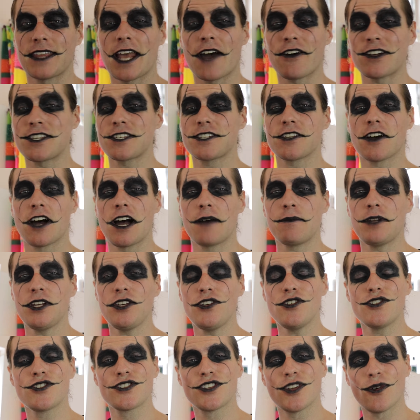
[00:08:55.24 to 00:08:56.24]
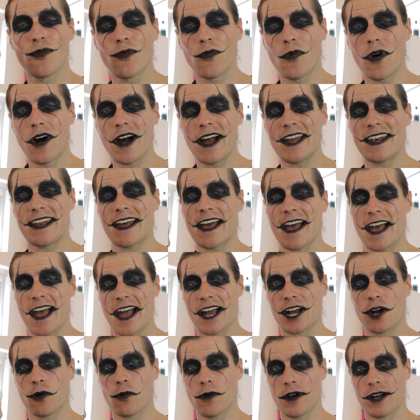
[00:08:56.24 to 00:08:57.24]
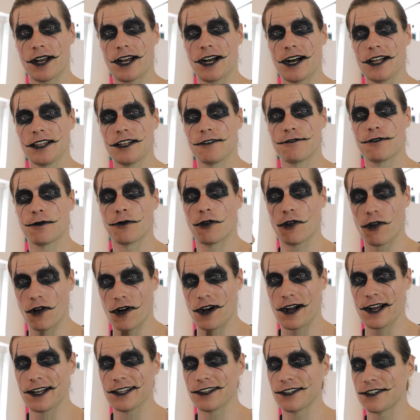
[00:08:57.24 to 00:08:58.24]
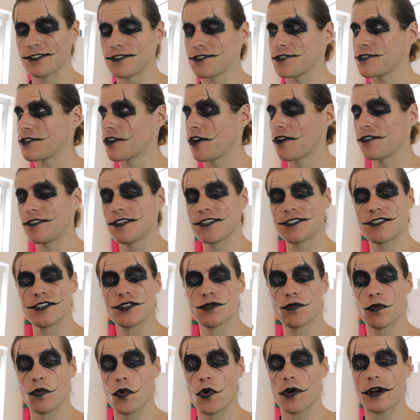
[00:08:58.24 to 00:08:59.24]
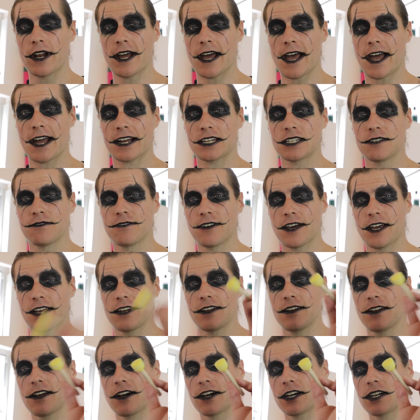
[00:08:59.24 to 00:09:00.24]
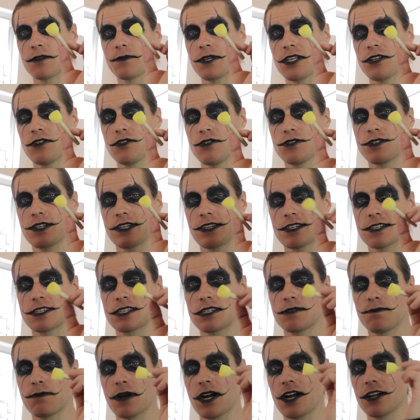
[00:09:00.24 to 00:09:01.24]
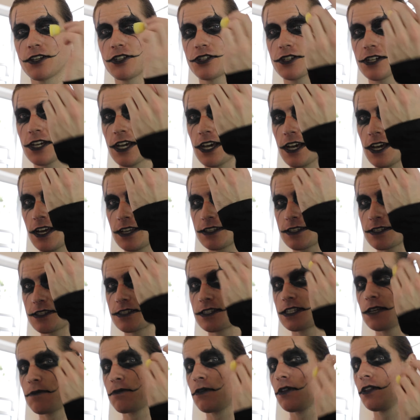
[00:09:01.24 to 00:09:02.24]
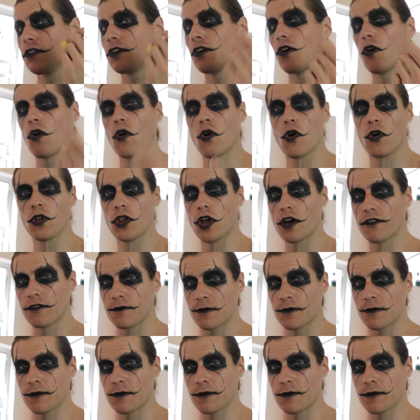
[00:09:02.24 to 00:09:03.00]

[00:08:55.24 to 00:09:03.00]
Now it's time to use the white aqua color from Kryolan. So this is water activated. I'm gonna be using this sponge to stipple it all over